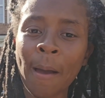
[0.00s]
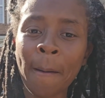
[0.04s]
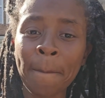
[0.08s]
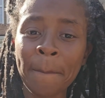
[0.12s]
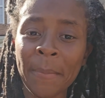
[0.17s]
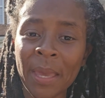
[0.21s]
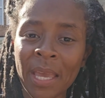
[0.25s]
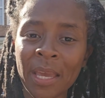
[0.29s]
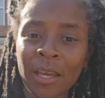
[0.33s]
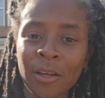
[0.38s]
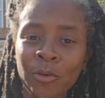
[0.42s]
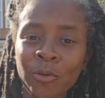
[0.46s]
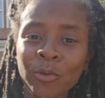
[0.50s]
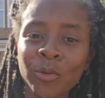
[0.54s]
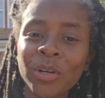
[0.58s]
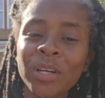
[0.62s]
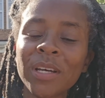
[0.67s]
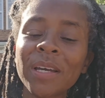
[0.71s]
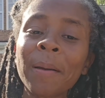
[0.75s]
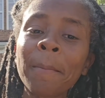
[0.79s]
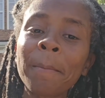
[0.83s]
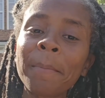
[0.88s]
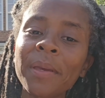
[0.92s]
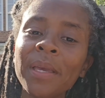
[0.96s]
a man who
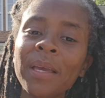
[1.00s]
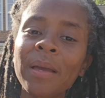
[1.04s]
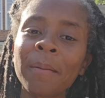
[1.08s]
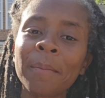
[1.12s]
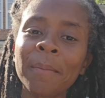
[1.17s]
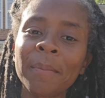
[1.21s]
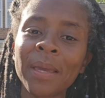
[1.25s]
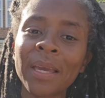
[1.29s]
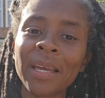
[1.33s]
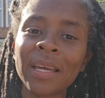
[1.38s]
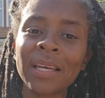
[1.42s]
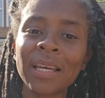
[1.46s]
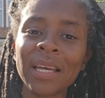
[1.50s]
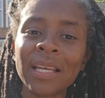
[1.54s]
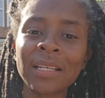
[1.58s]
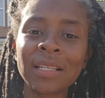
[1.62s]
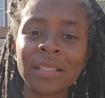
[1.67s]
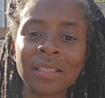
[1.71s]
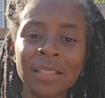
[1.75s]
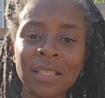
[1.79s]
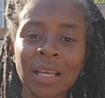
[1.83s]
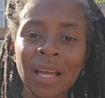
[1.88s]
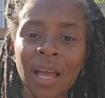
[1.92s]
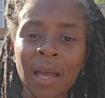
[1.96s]
couldn't be a man
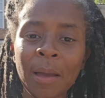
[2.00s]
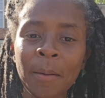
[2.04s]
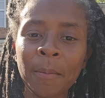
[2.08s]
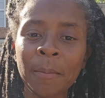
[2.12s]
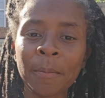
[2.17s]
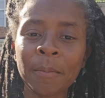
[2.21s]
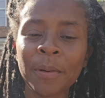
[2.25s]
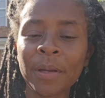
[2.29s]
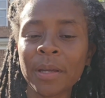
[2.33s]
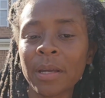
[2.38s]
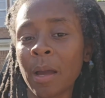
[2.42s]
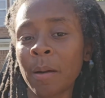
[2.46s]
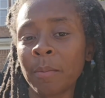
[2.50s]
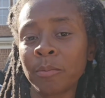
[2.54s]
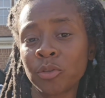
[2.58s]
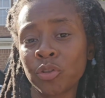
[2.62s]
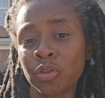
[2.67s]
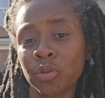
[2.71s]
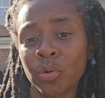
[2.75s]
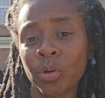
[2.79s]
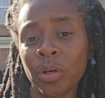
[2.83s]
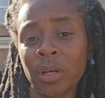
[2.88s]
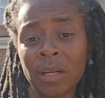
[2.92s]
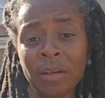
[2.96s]
in a time. But
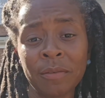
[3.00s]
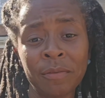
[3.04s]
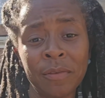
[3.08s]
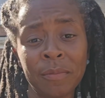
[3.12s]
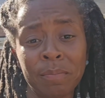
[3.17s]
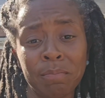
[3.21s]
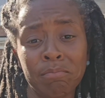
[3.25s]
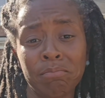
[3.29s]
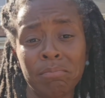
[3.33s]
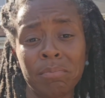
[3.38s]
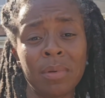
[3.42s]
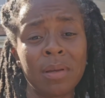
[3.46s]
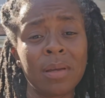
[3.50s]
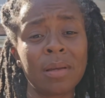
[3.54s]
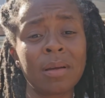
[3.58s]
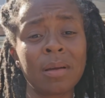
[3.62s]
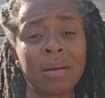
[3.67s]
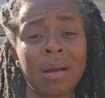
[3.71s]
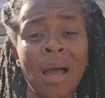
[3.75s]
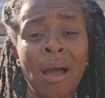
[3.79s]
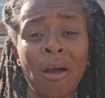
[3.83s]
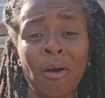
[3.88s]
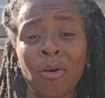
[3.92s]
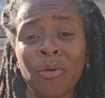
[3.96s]
I'm sure
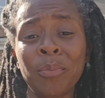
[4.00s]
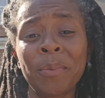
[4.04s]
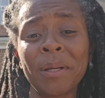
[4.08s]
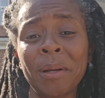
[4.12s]
I